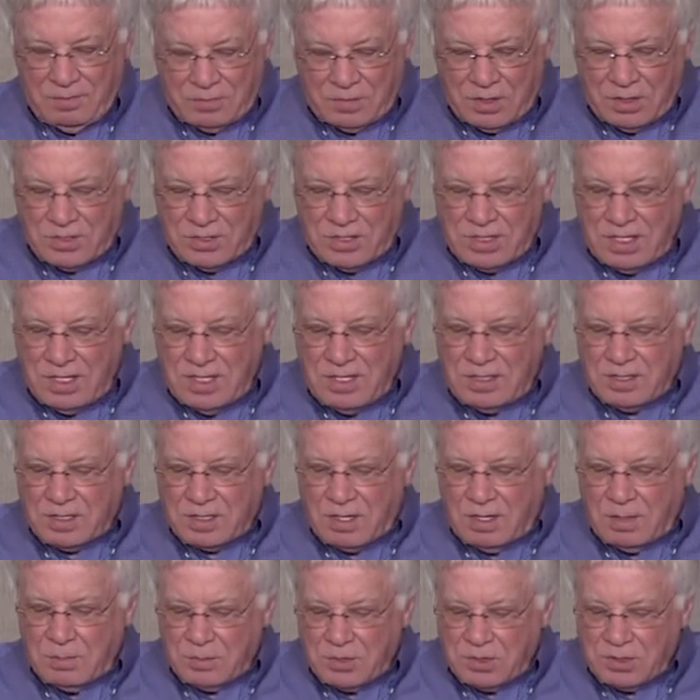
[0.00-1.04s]
disease
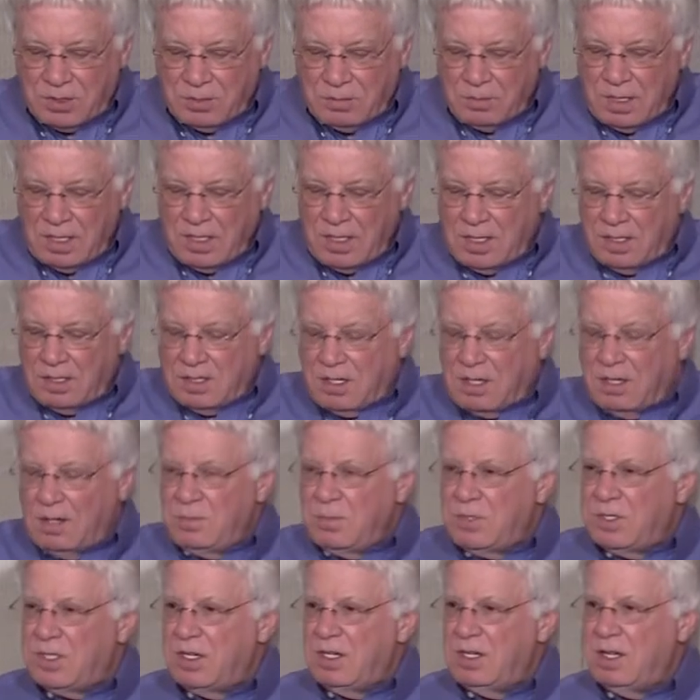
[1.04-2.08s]
comes to me, it
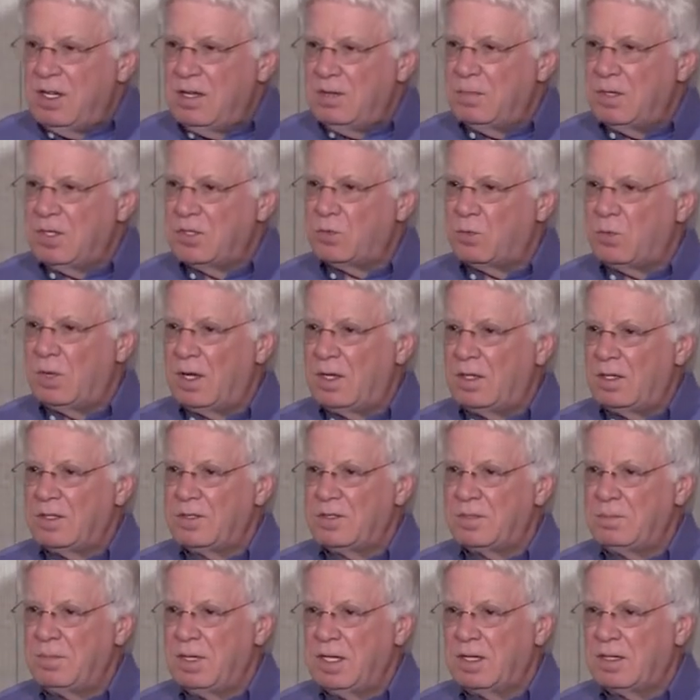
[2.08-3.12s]
comes to Him as well
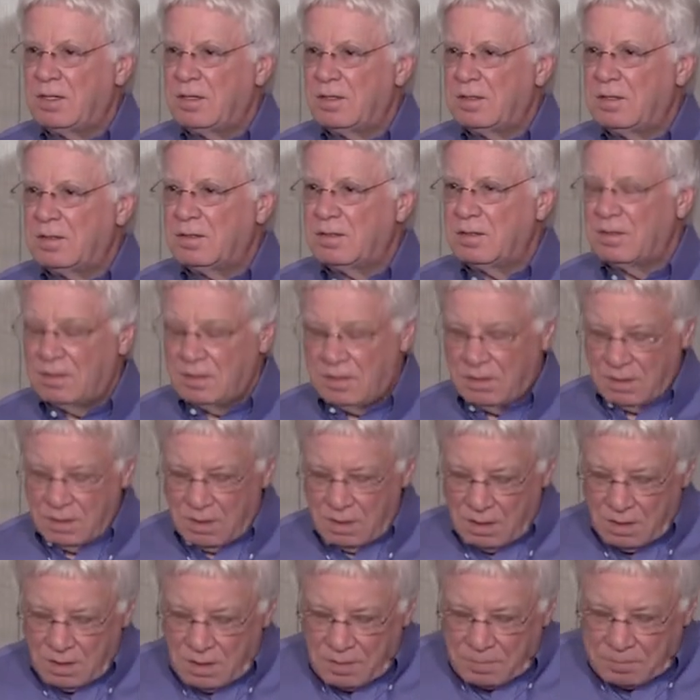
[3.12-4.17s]
as me.
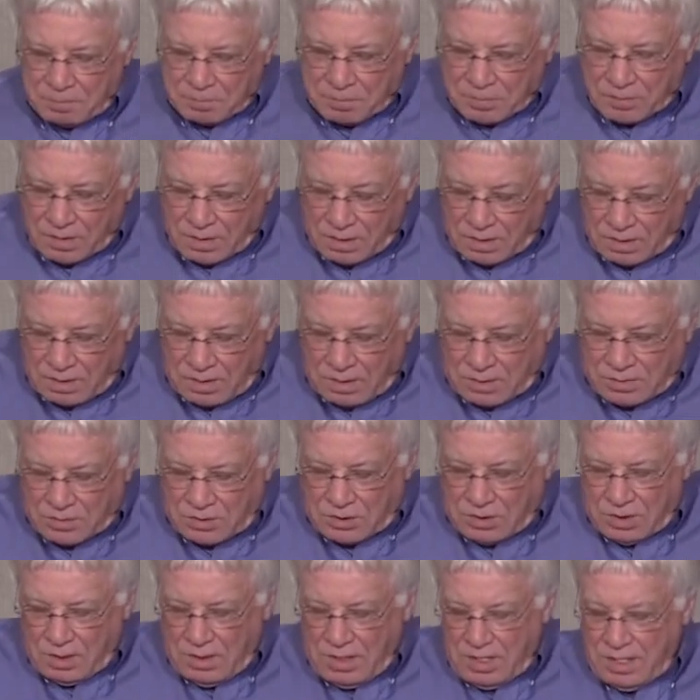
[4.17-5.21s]

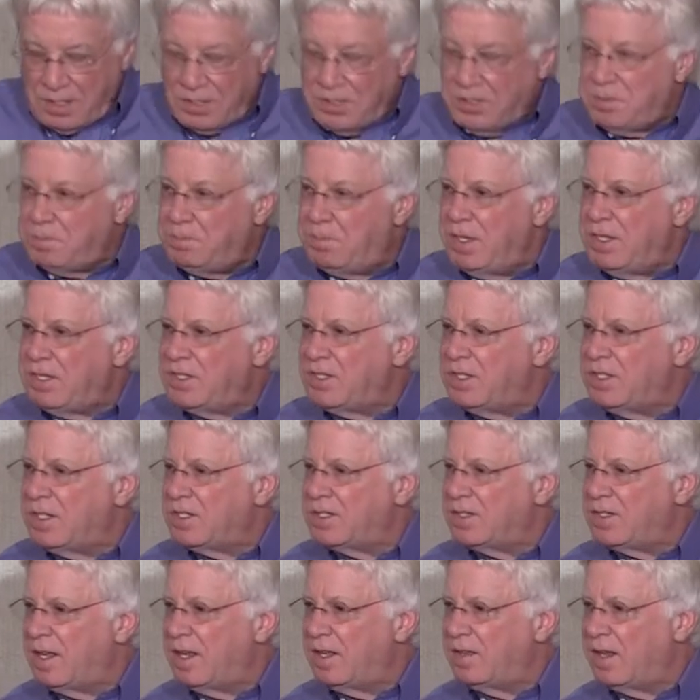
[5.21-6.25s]
It's his
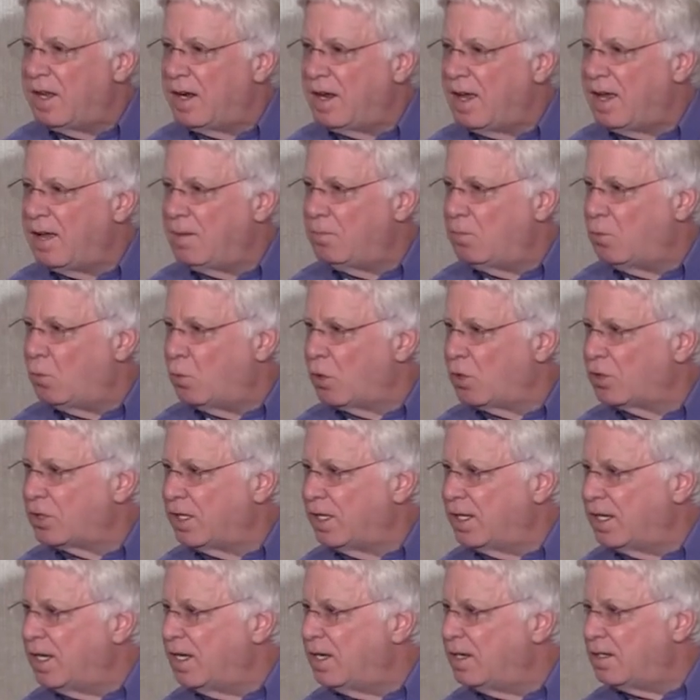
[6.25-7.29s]
business then that I'm
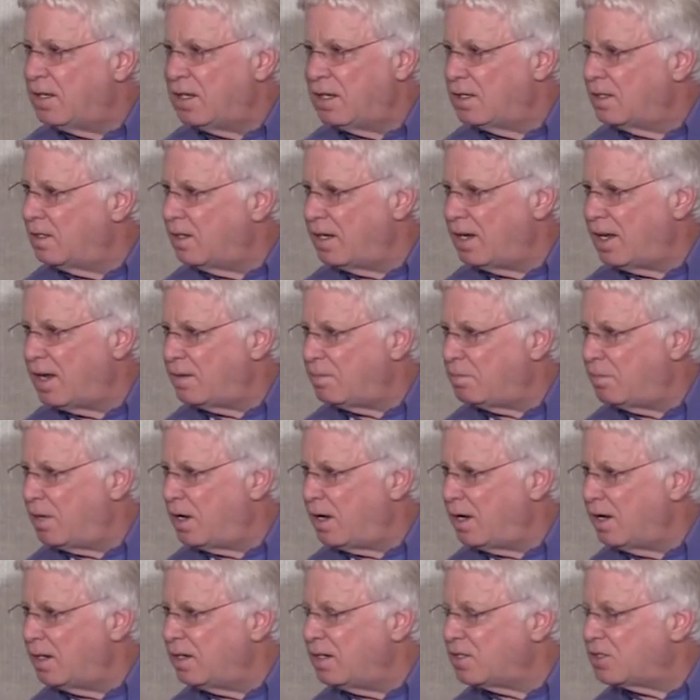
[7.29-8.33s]
working in, not
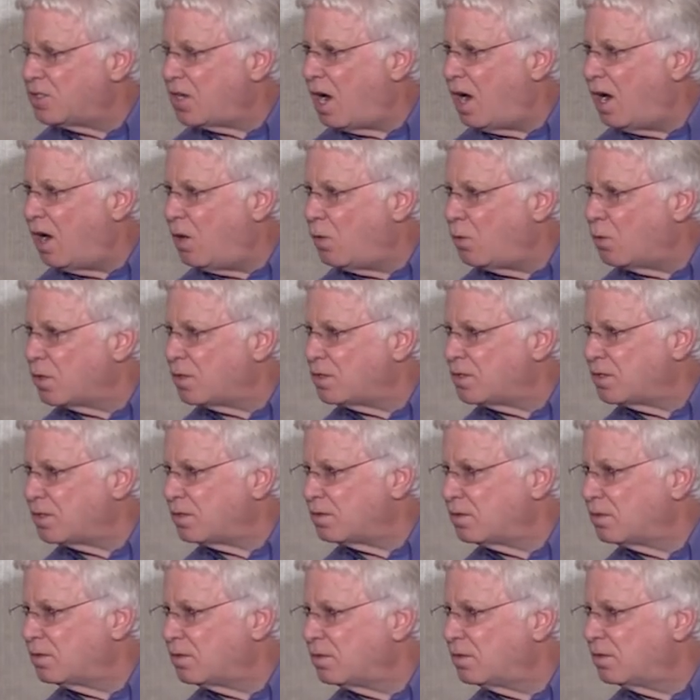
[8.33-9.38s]
mine, it's ours.
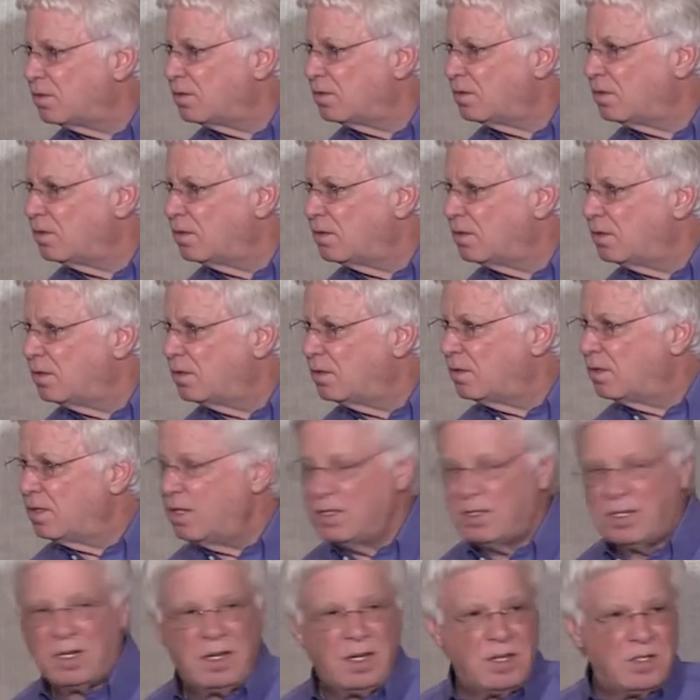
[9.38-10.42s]

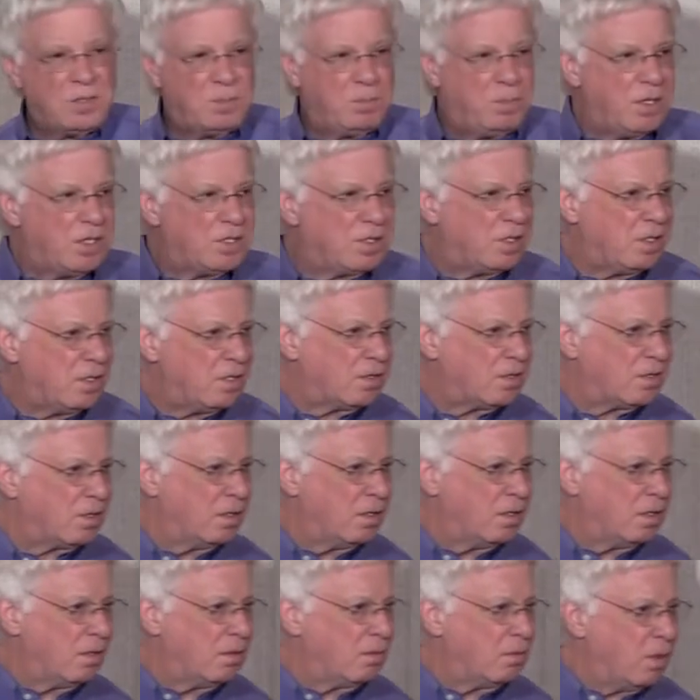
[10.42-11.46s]
Is it his business?
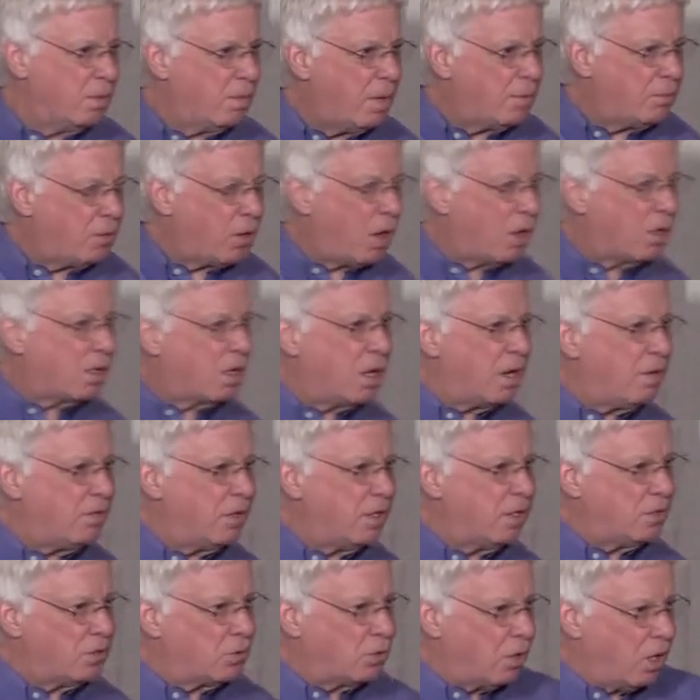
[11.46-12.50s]
Remember, our
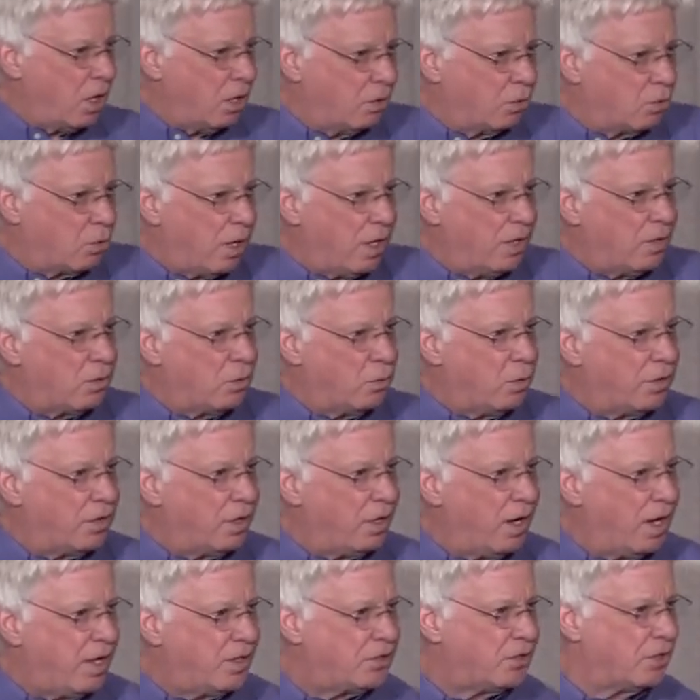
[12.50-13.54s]
covenant is a greater with a
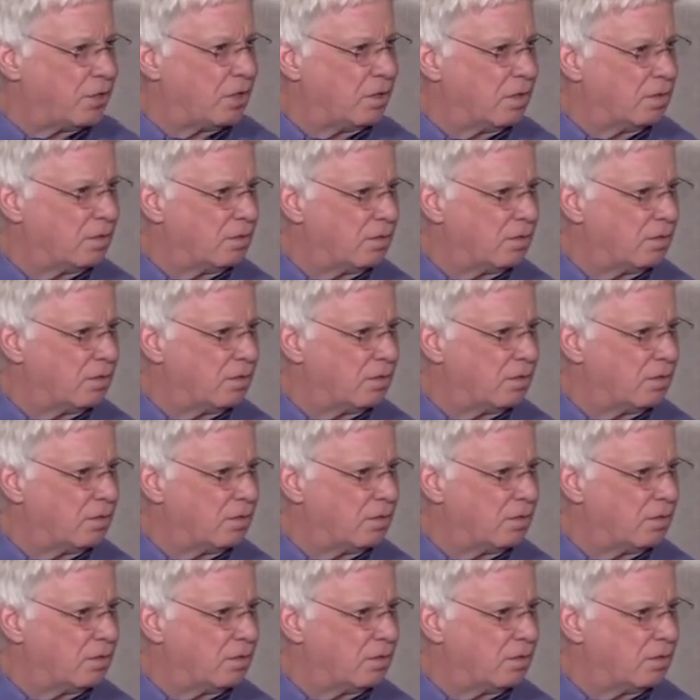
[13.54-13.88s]
lesser.